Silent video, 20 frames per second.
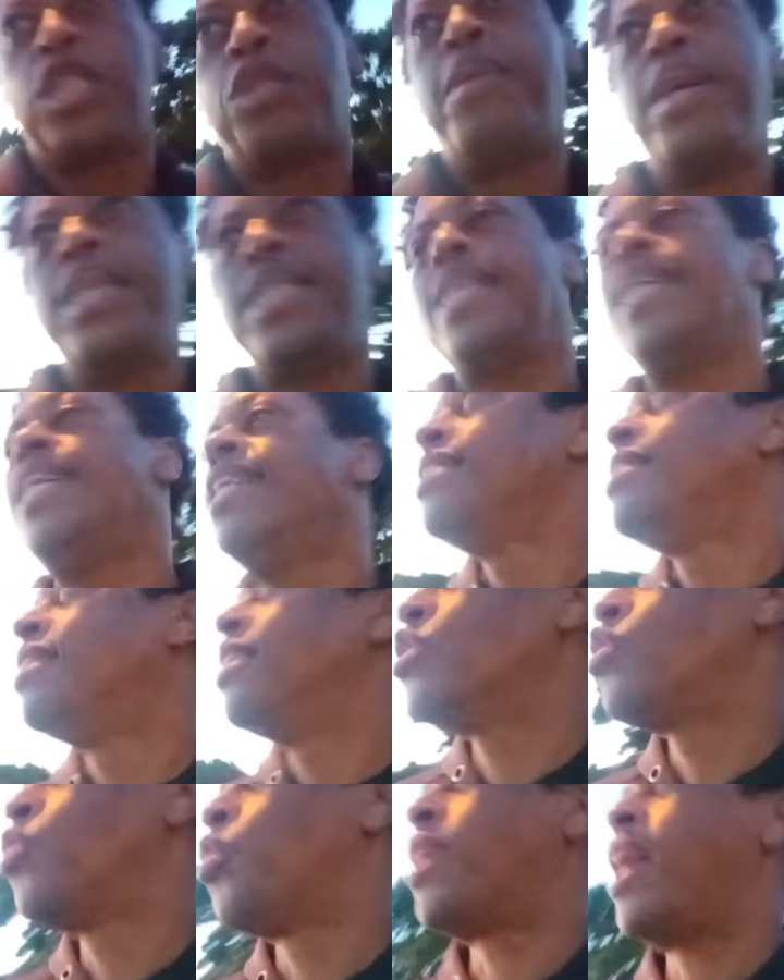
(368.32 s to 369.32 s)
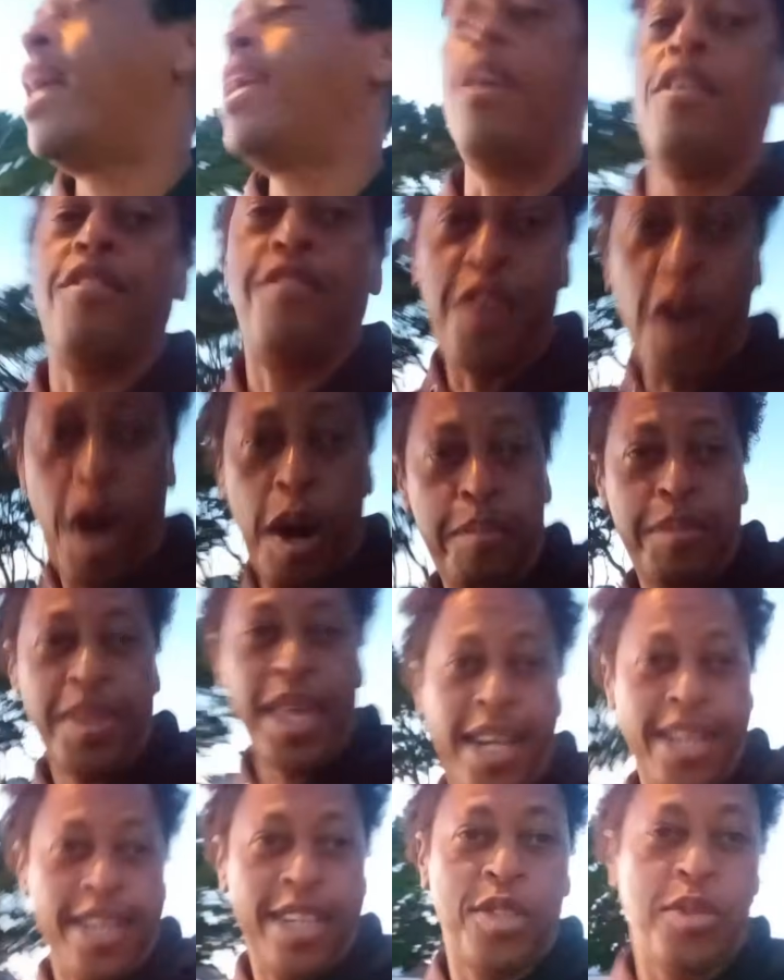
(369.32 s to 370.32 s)
it's much easier to run a farm
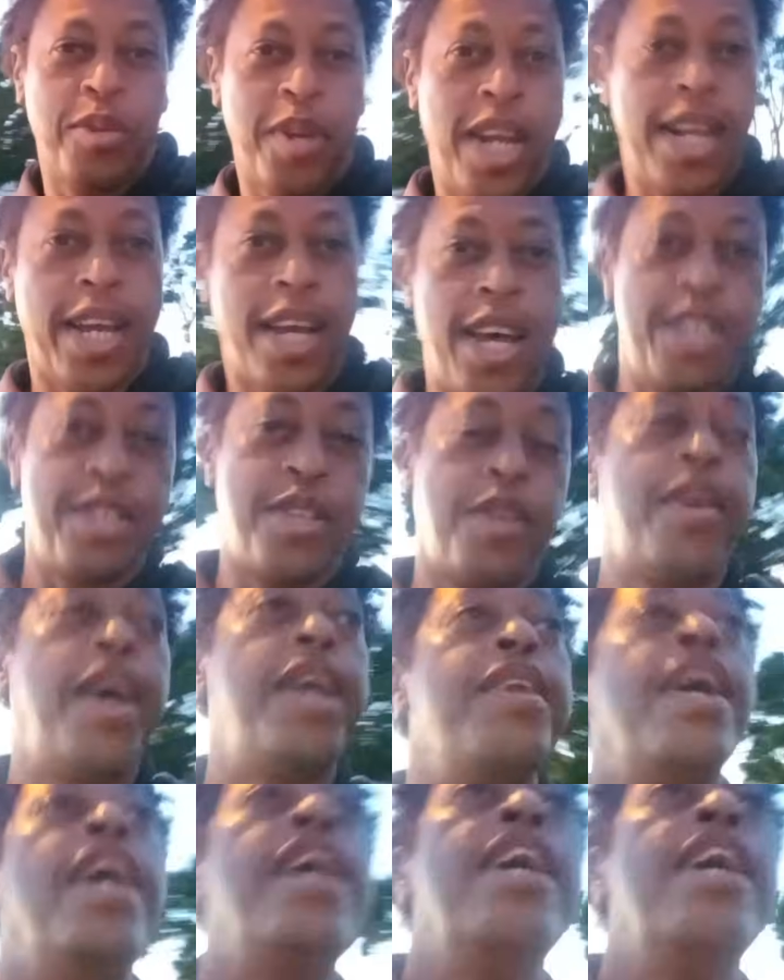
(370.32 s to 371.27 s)
than it is to run a country, right?